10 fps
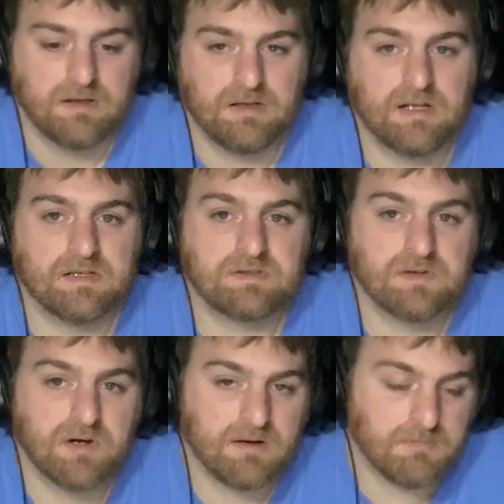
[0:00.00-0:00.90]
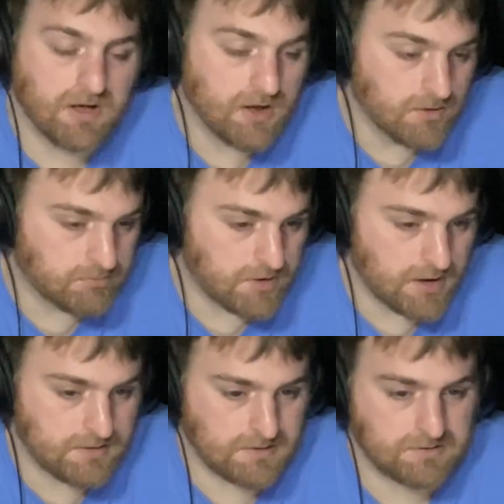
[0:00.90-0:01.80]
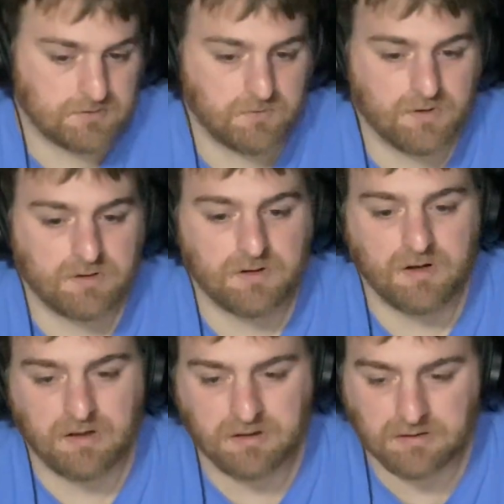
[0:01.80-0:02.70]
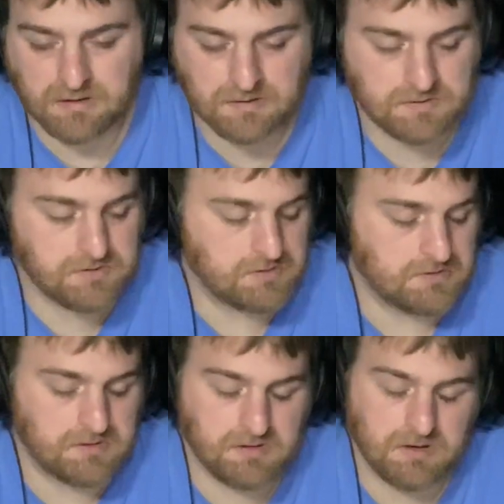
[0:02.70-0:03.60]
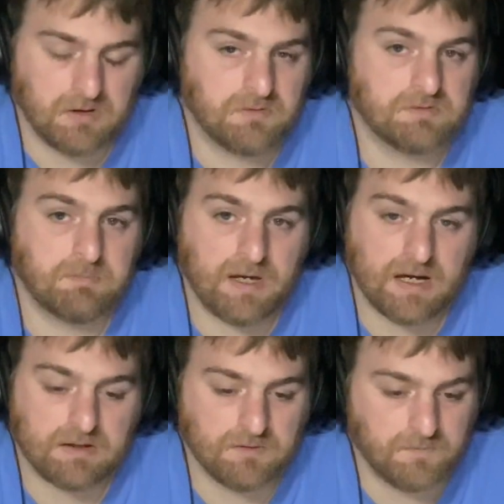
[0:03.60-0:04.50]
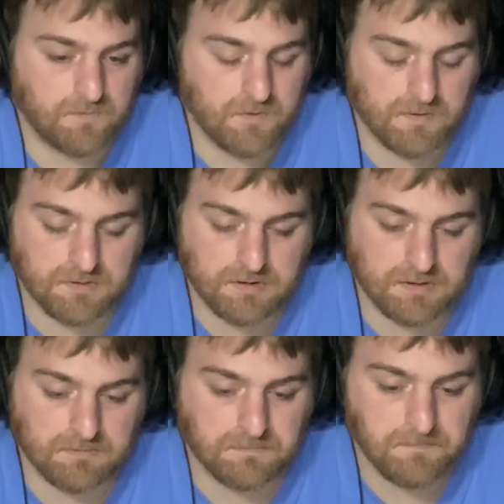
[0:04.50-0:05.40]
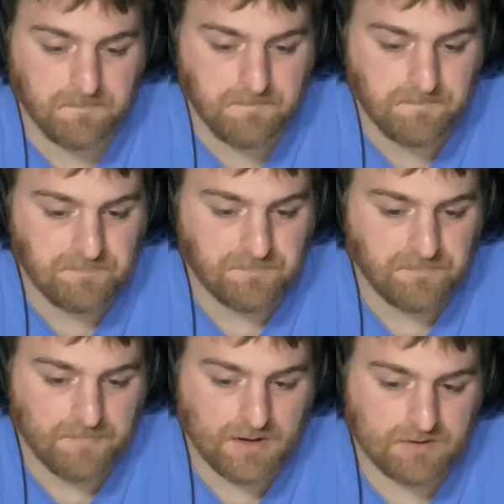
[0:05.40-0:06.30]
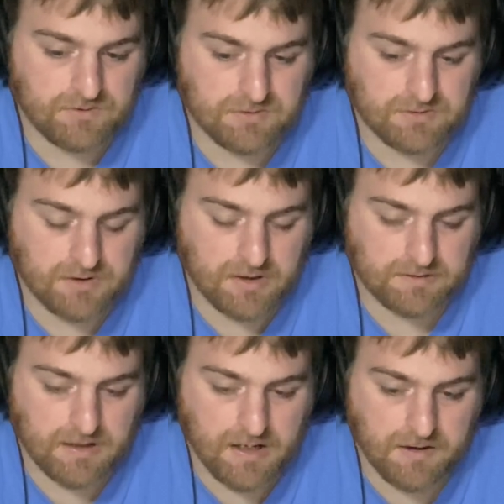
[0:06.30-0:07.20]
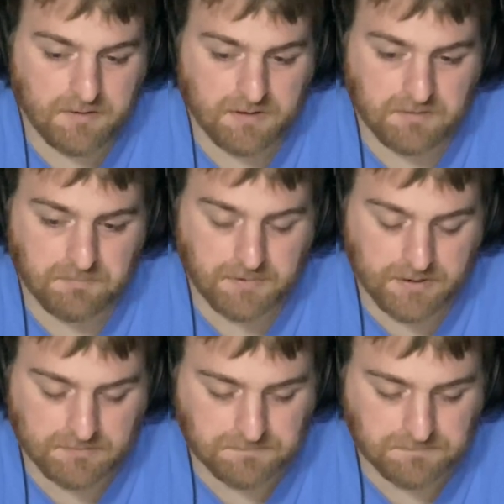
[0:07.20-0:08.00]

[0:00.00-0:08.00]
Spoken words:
And I still have my own projects to work on, and it's just, it's back and forth, and it just got tiring. But,